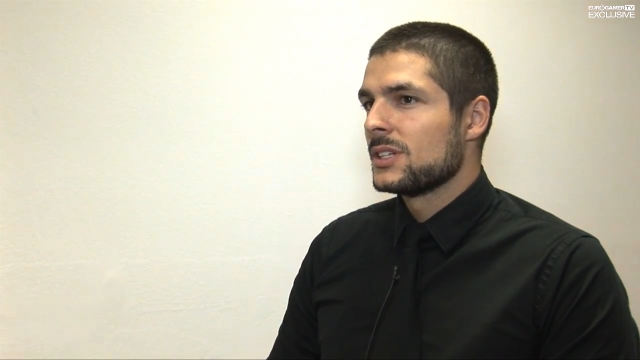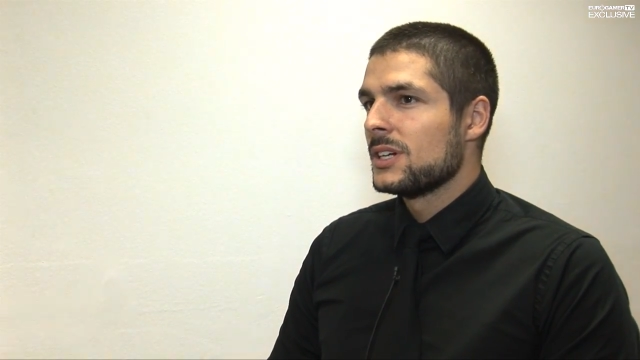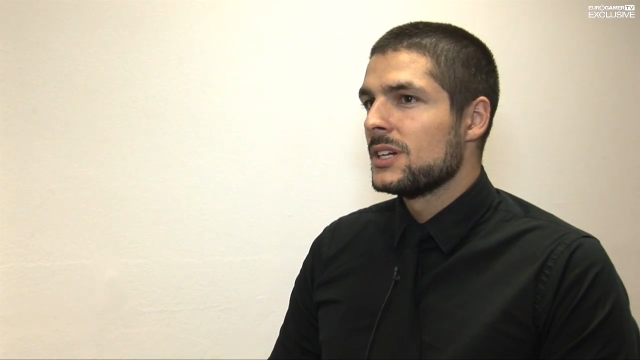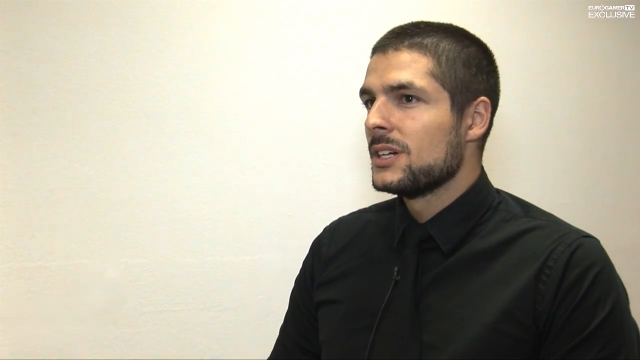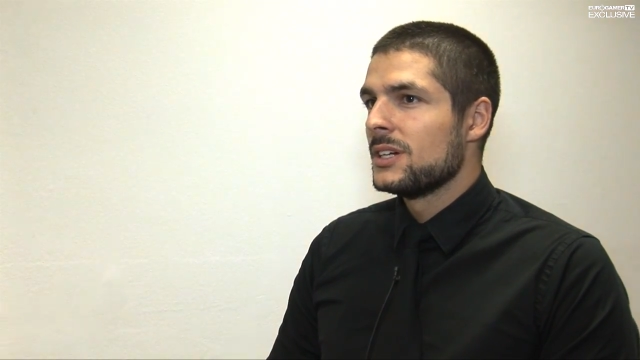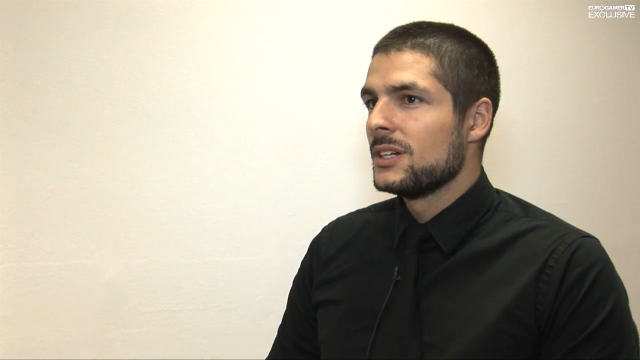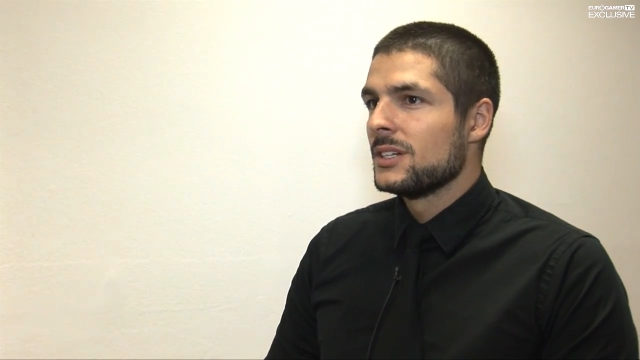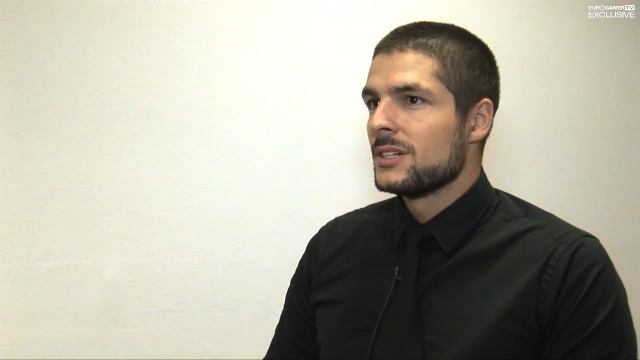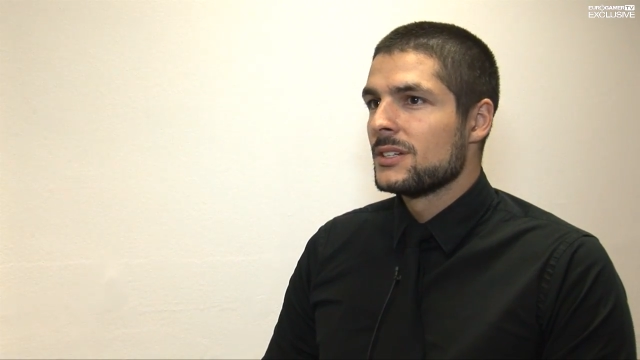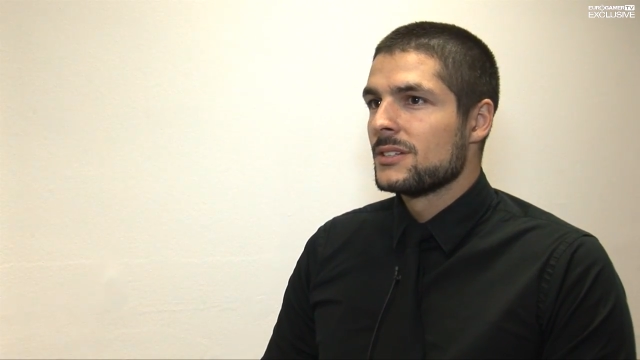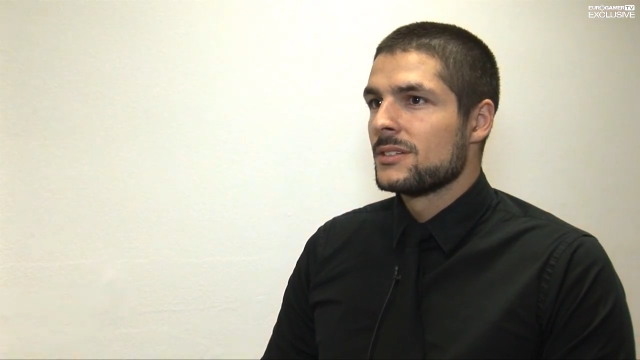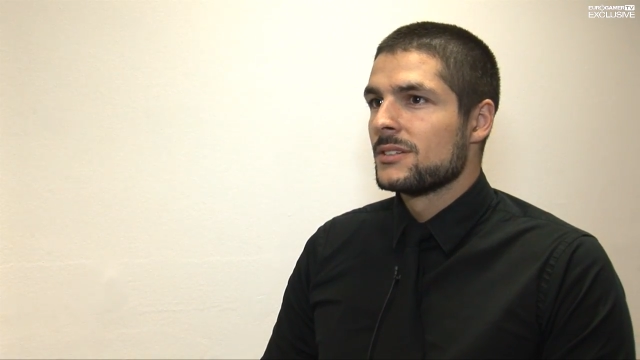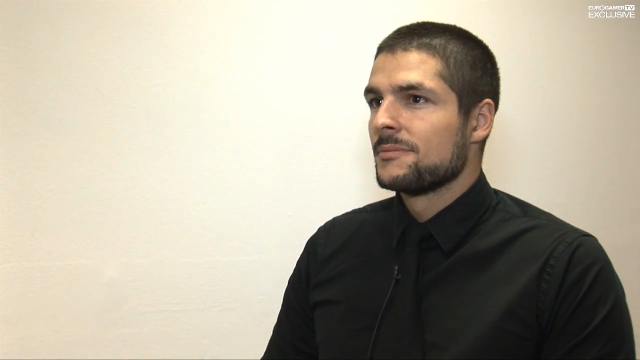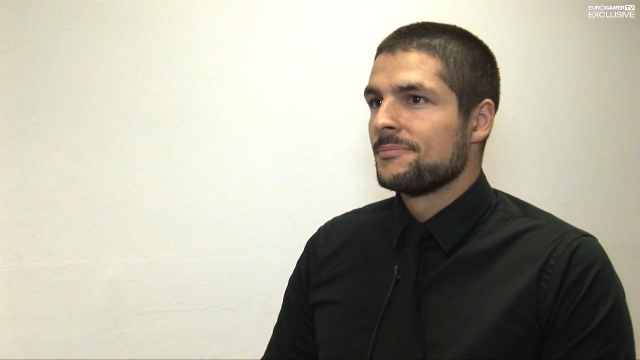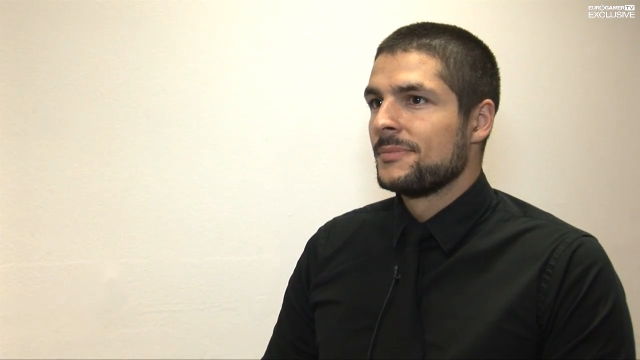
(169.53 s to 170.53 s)

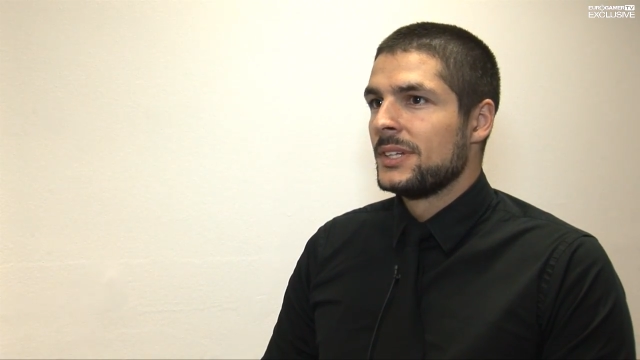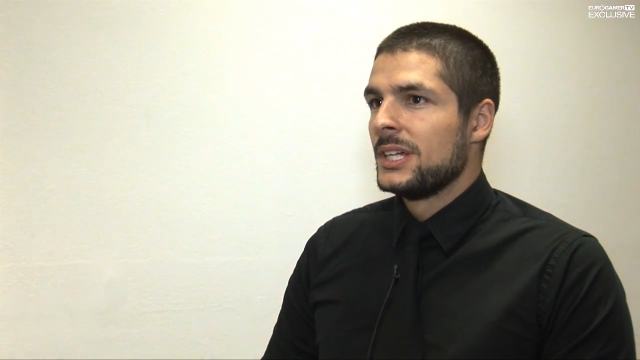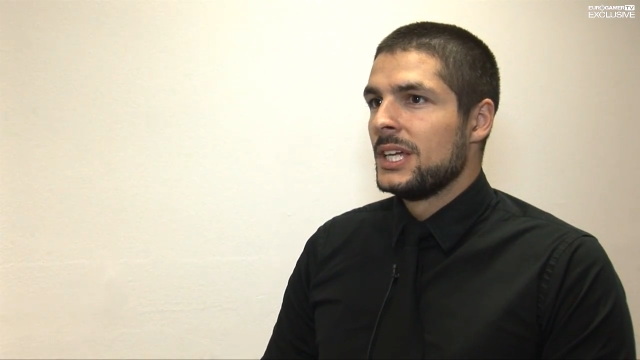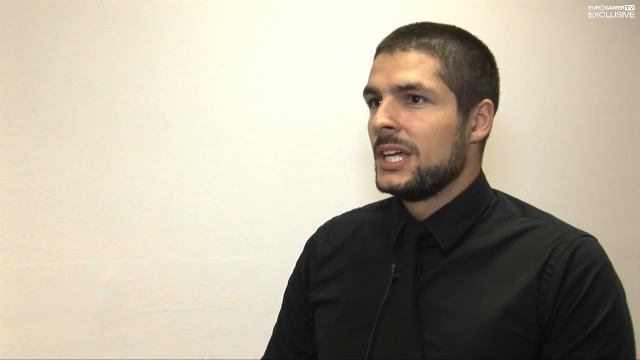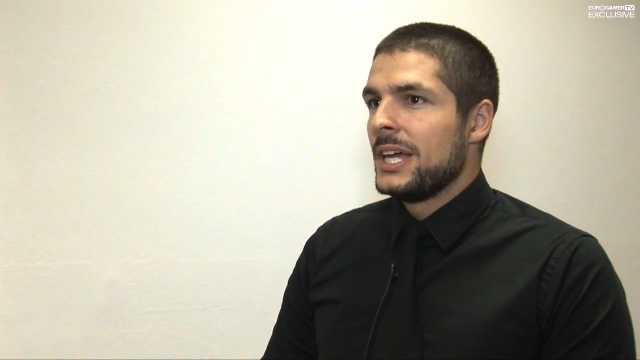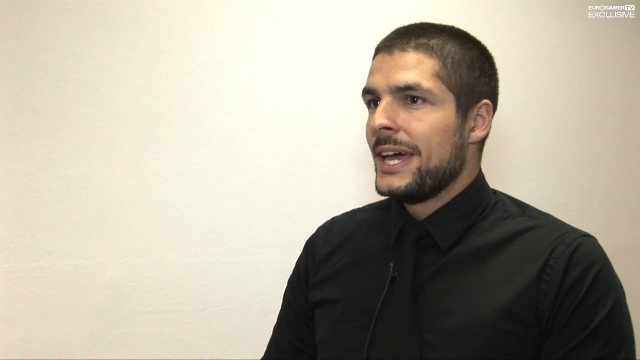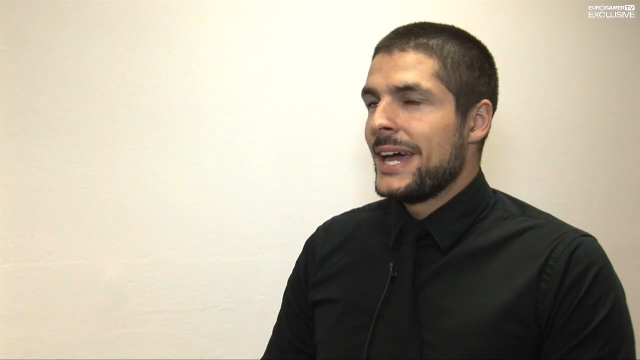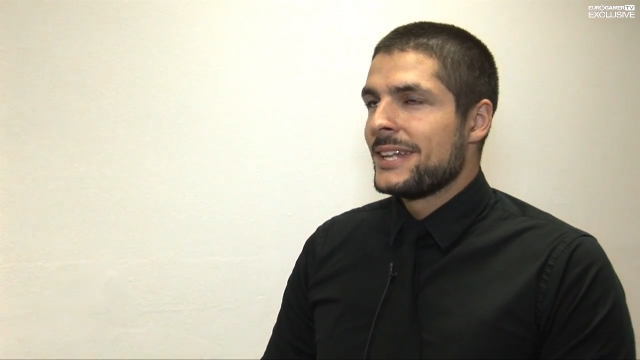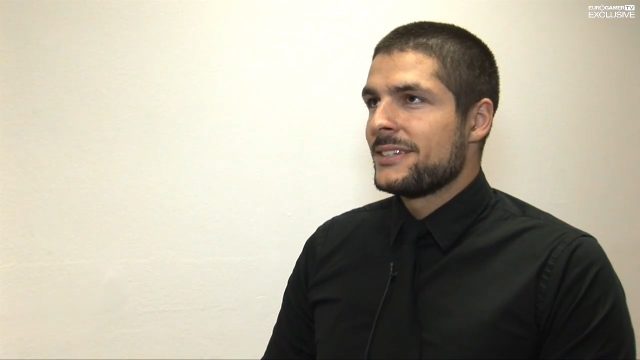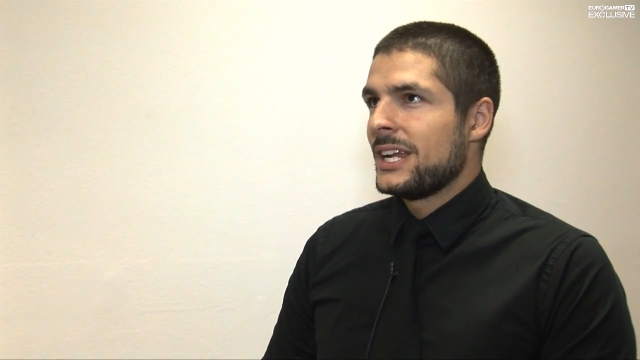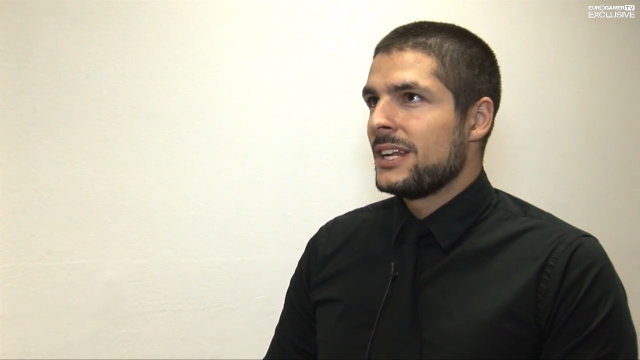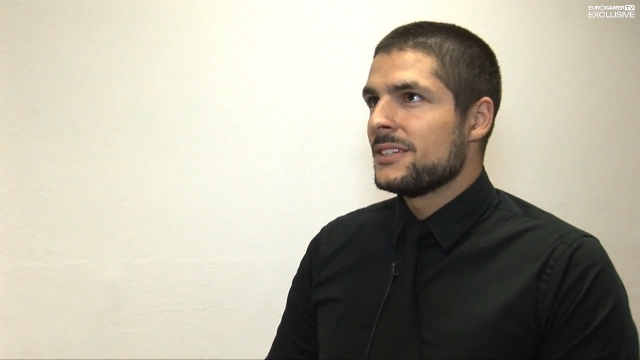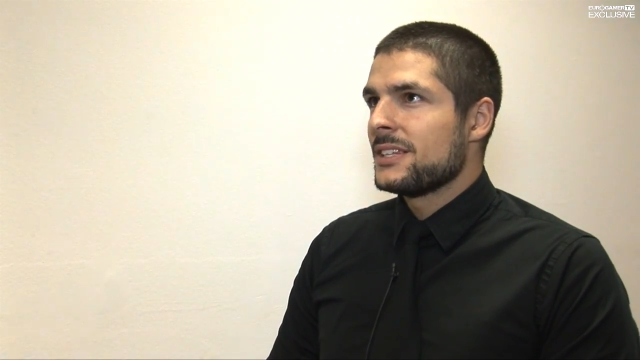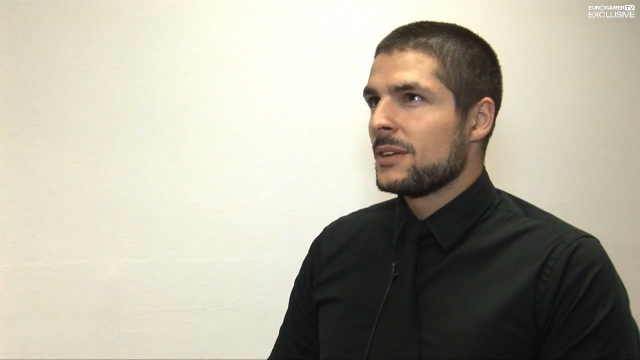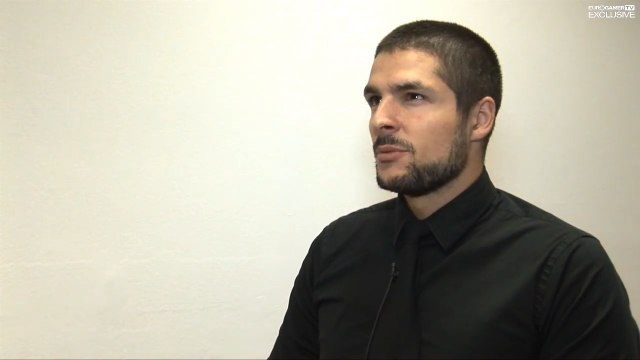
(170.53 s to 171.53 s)
a
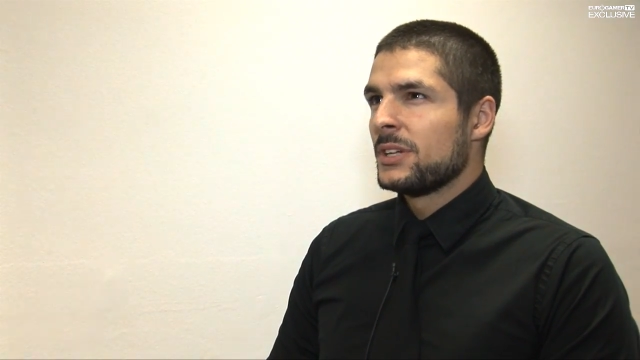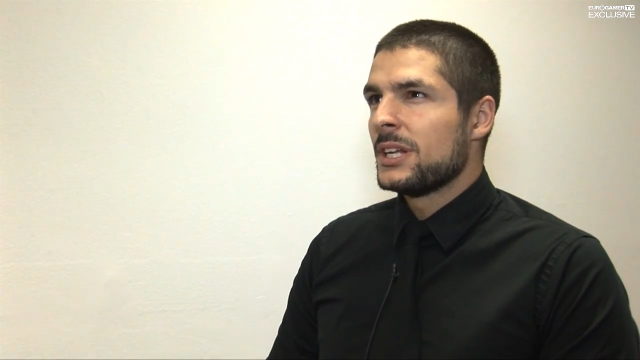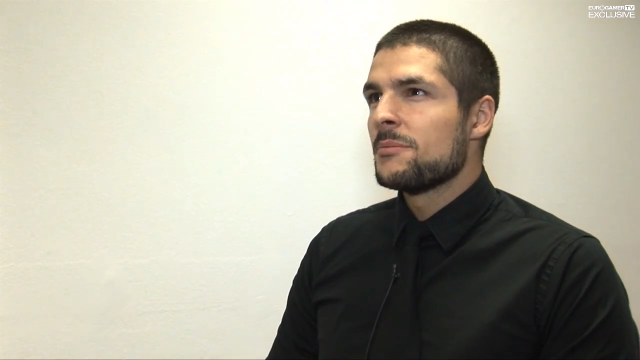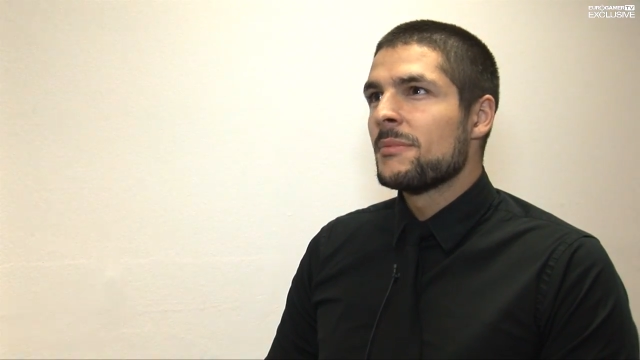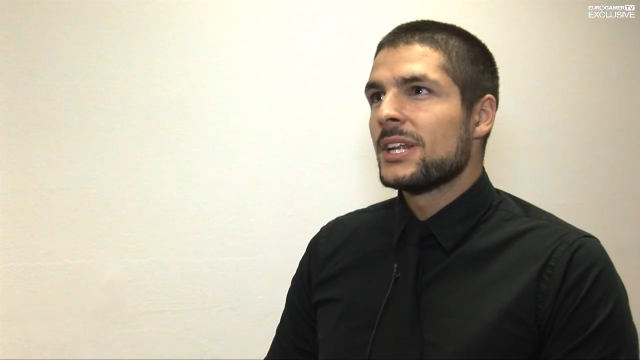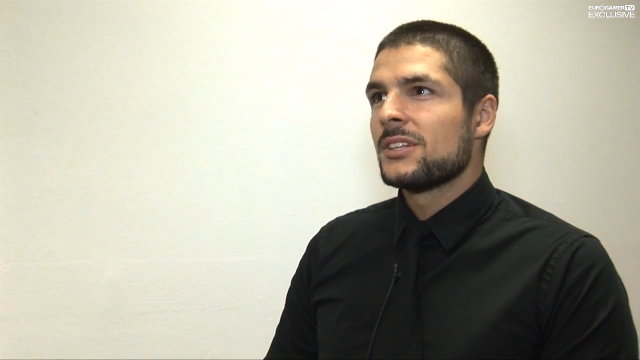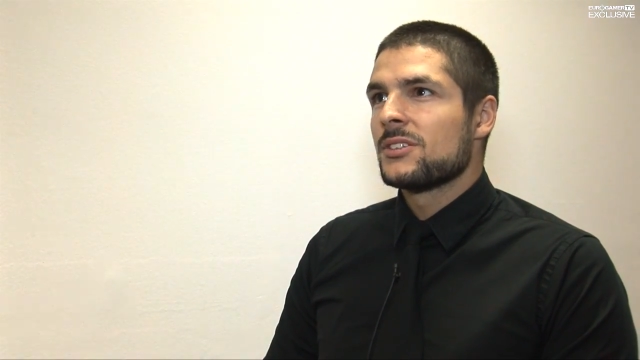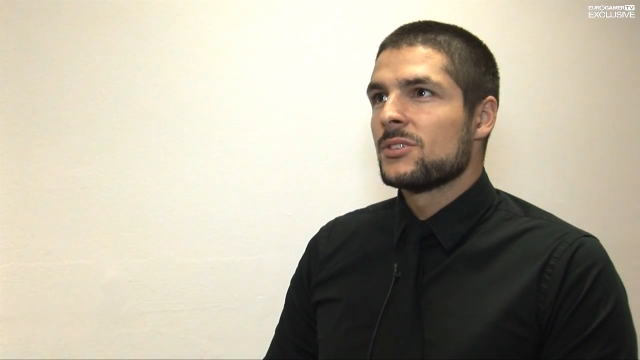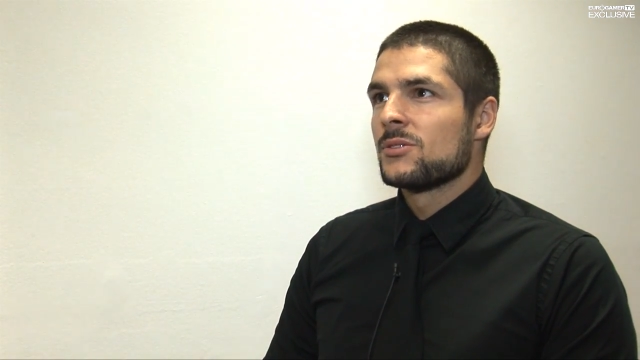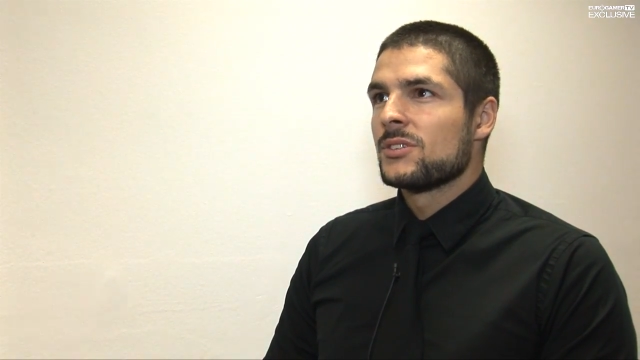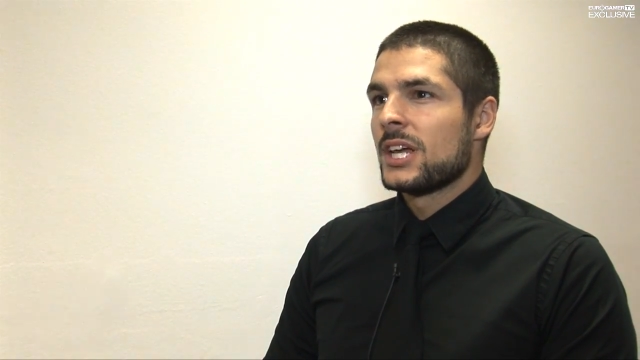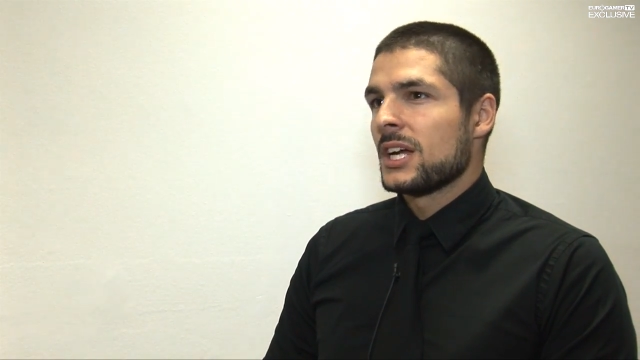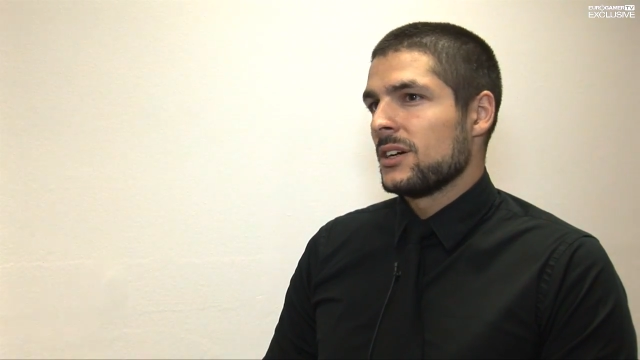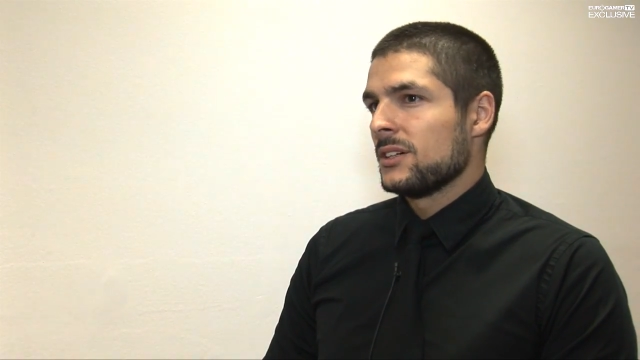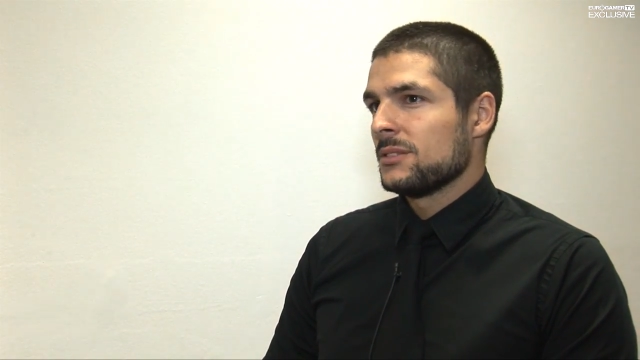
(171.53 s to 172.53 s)
challenge that we didn't meant to
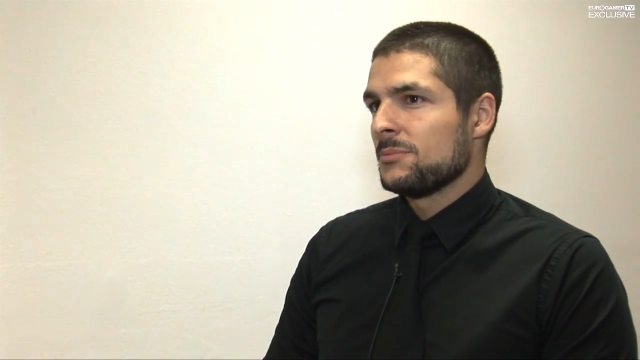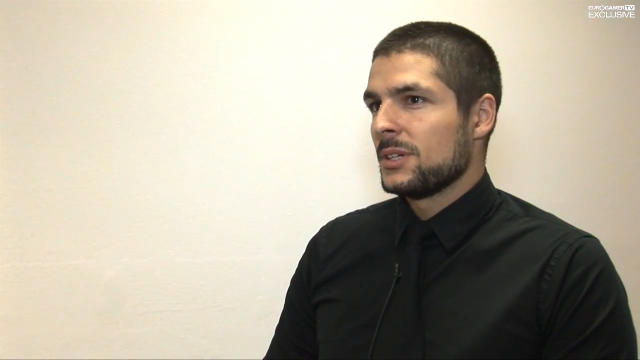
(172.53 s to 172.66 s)
take on,